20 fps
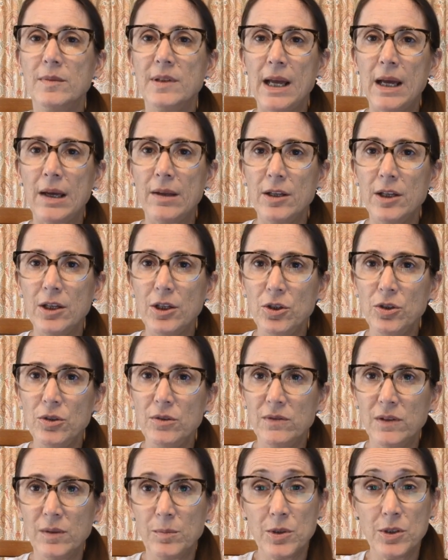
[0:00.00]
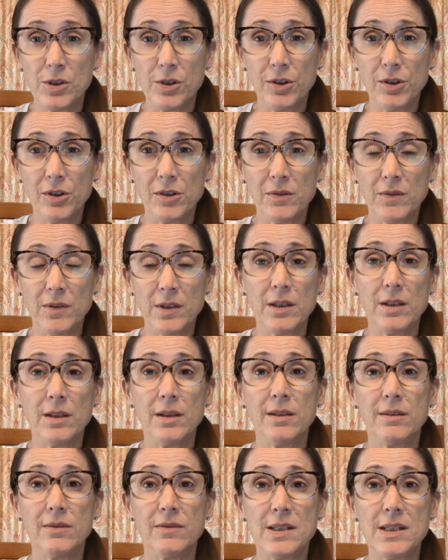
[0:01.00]
Now that you've observed
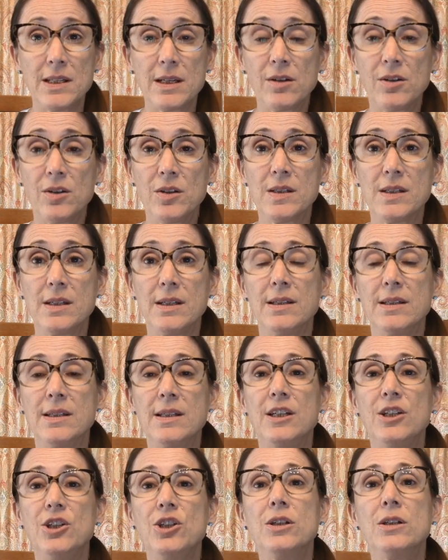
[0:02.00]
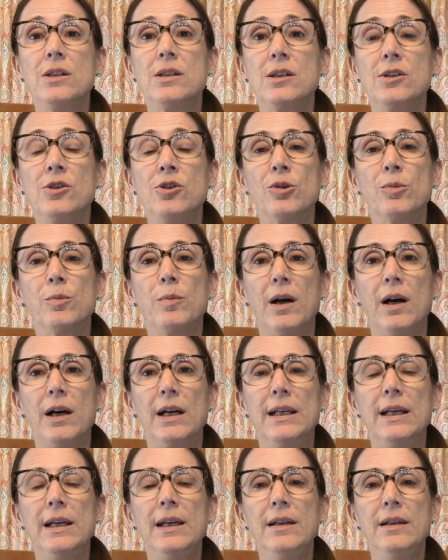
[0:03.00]
the physical sensations in your
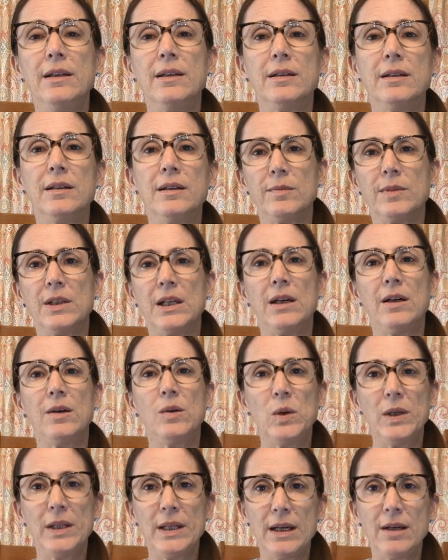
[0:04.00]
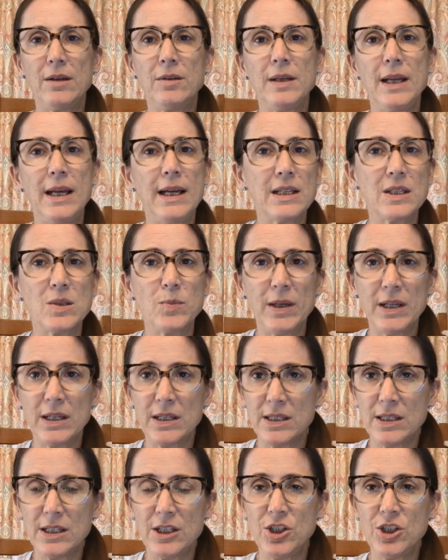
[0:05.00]
body, without
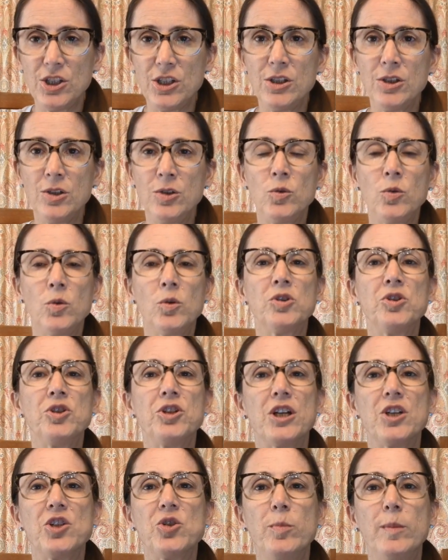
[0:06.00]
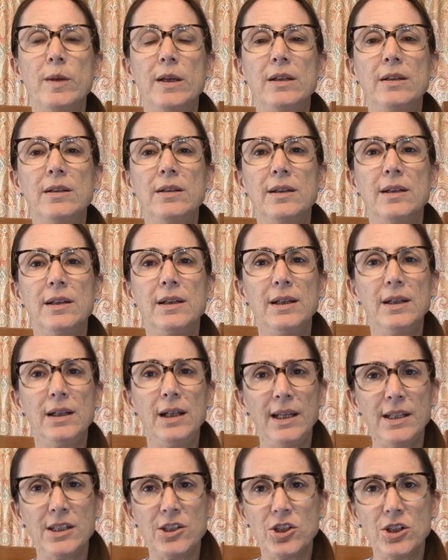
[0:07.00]
expectation or judgment,
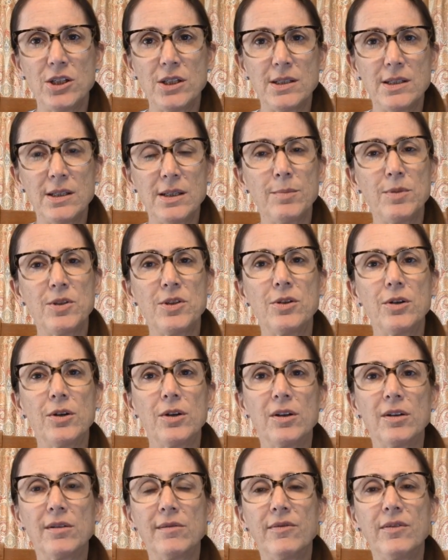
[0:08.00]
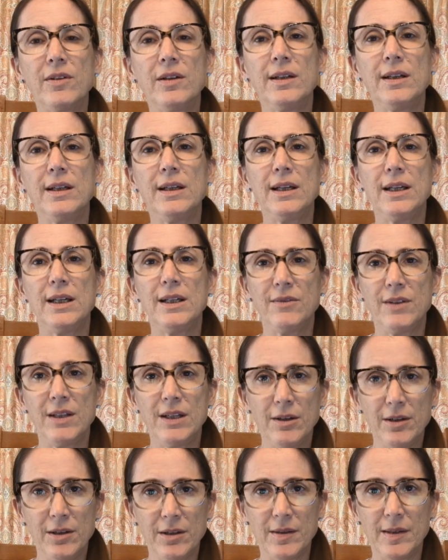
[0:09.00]
let's just observe if
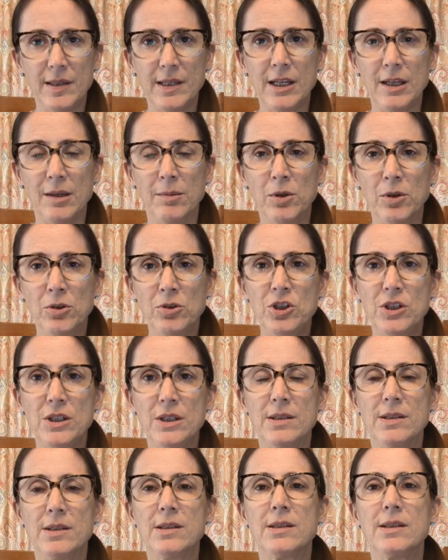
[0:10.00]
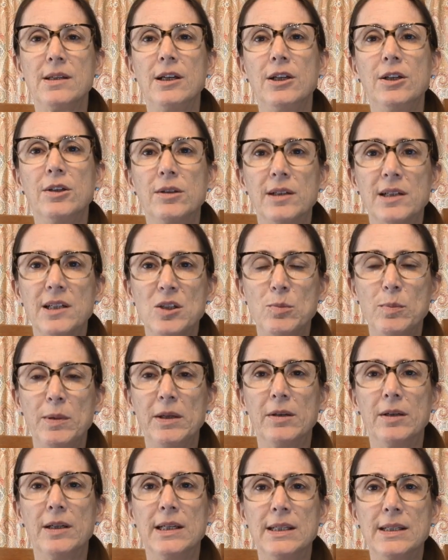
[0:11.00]
there are any emotions that you're
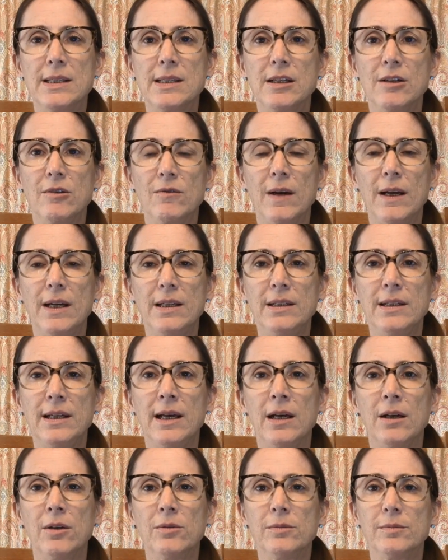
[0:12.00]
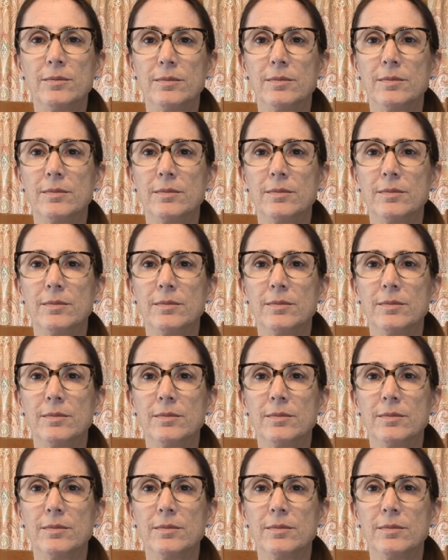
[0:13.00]
experiencing right now.